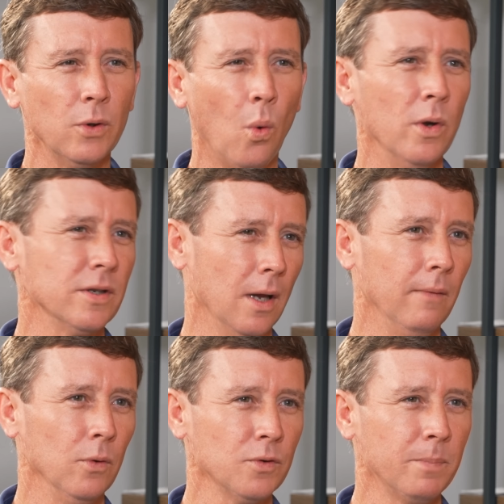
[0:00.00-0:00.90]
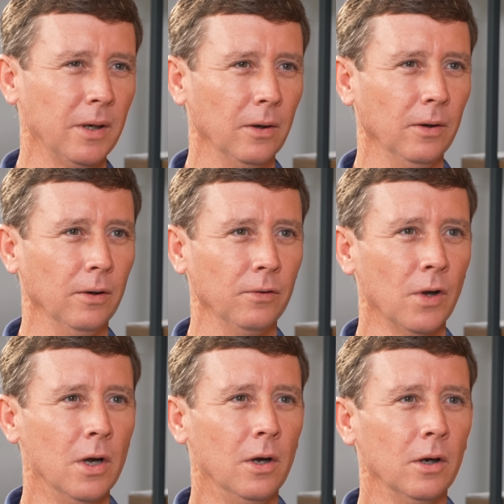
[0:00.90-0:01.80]
noise levels because
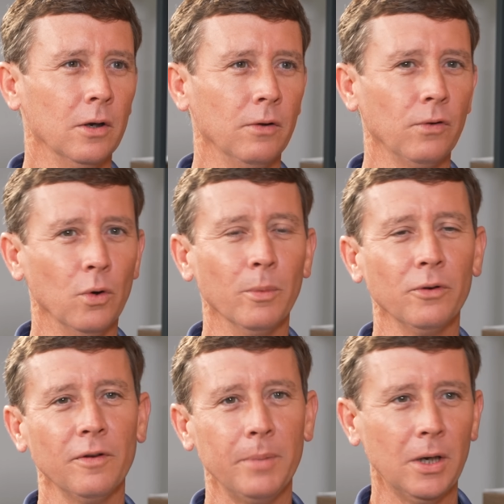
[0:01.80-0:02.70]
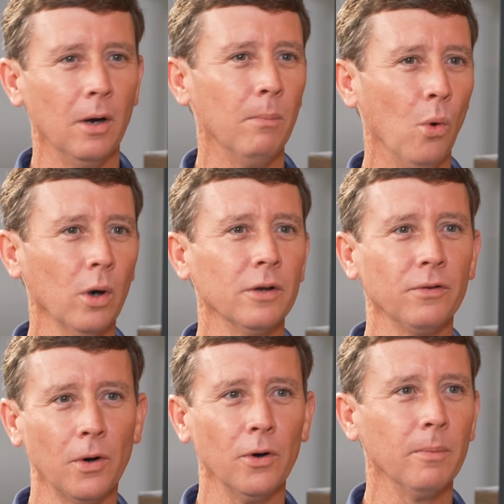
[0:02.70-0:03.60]
consumers have become more
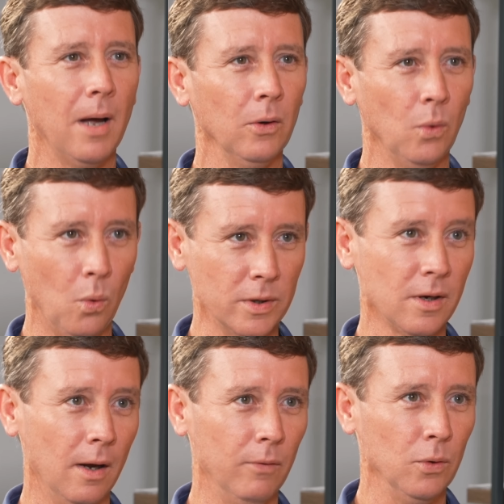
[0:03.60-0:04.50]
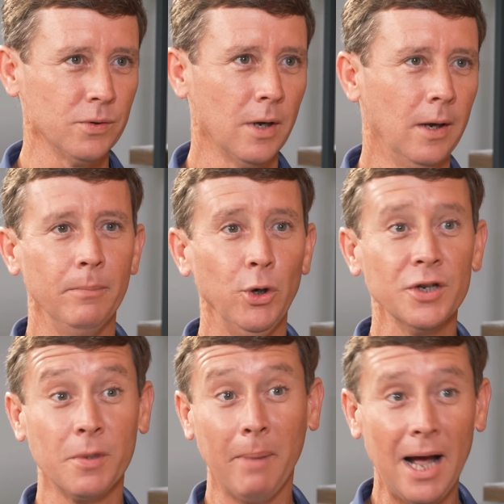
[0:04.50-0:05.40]
concerned about noise levels.
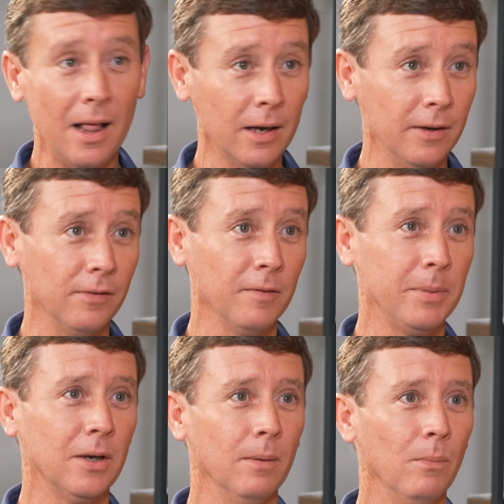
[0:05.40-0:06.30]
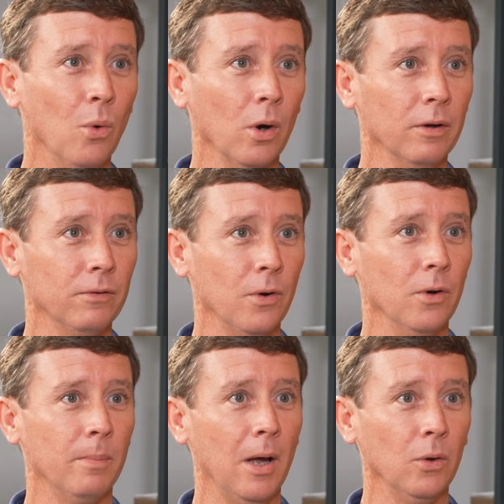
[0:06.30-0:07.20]
Municipalities have become more
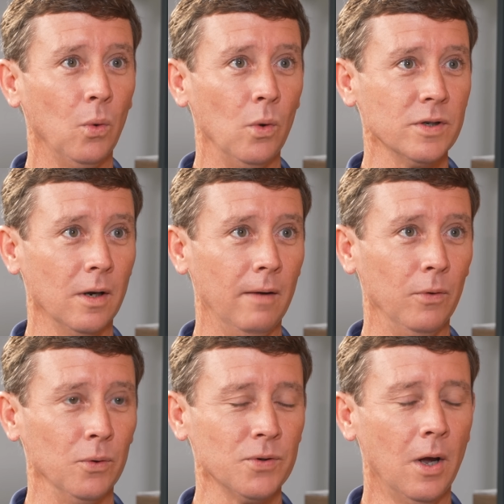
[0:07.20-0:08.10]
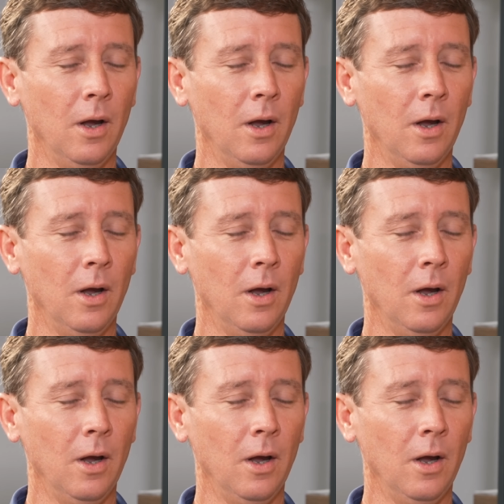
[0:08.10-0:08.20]
concerned about noise levels.